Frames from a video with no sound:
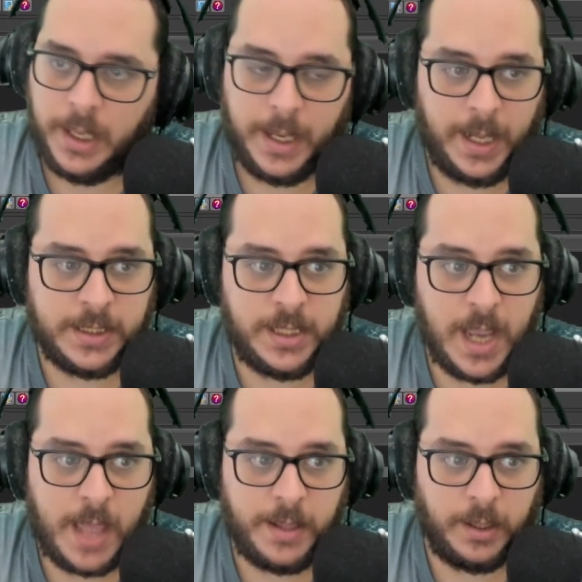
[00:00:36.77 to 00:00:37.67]
It's the
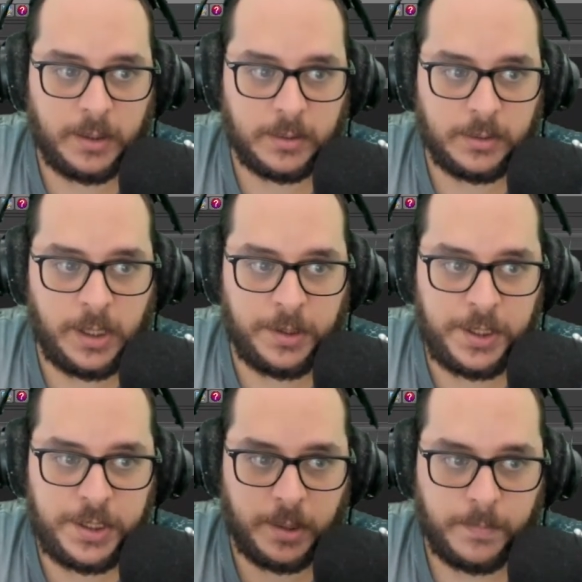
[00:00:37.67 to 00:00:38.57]

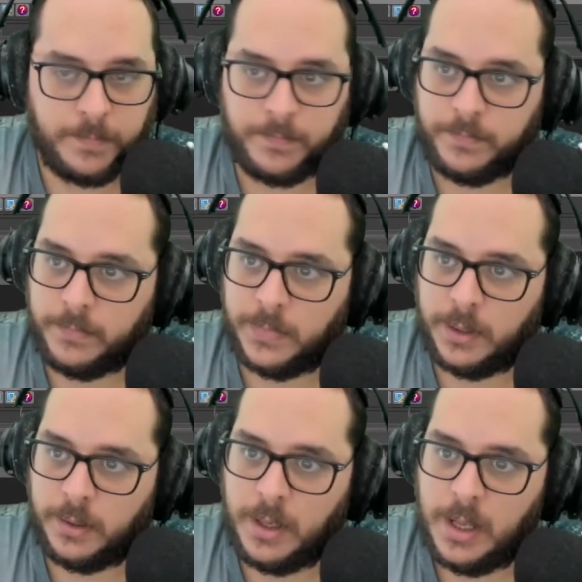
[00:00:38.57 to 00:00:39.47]
addition.
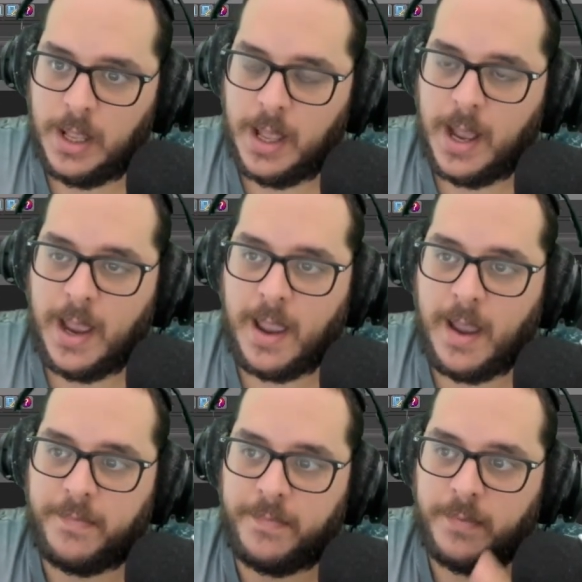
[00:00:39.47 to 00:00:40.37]
I
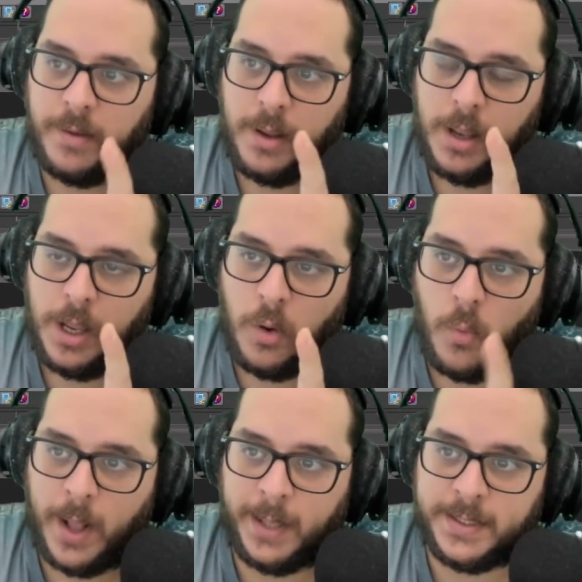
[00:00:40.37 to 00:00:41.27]
have
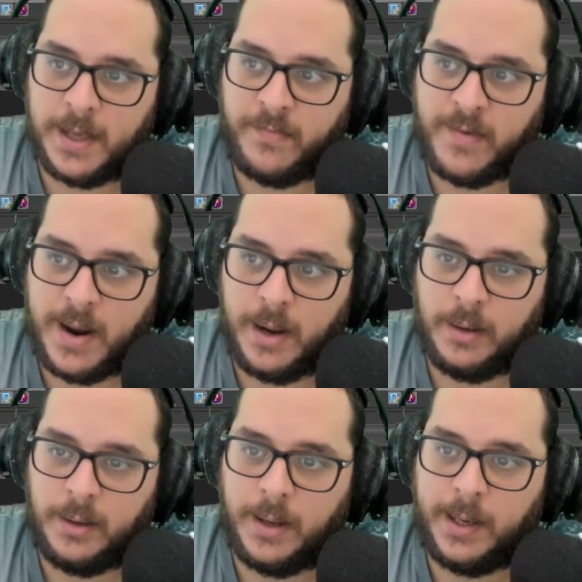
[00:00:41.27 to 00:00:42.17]
one
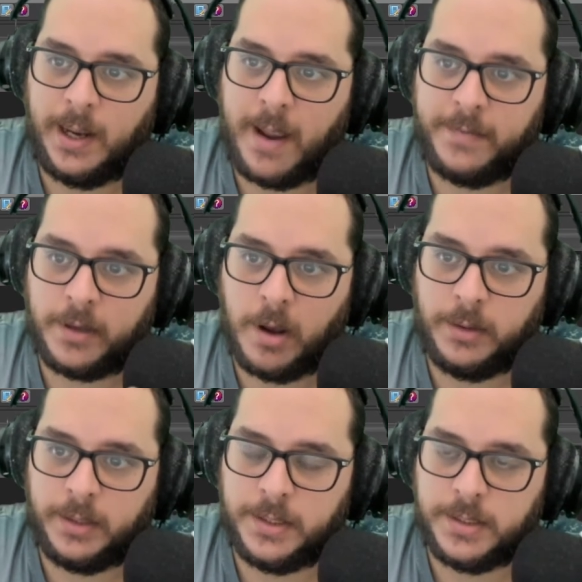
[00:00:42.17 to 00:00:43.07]
subfile and I have the
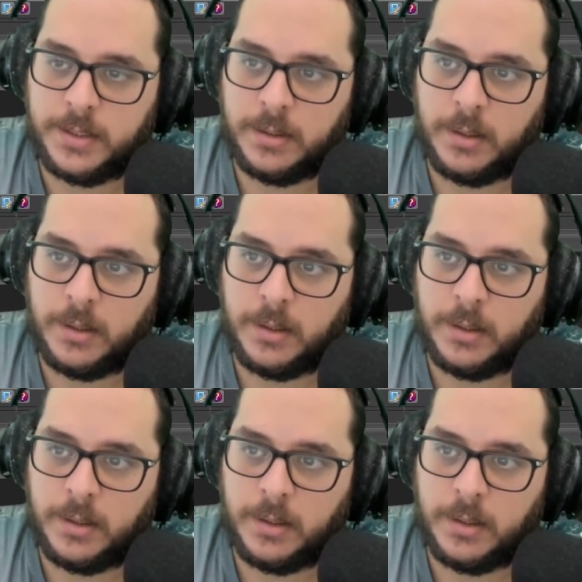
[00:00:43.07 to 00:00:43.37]
content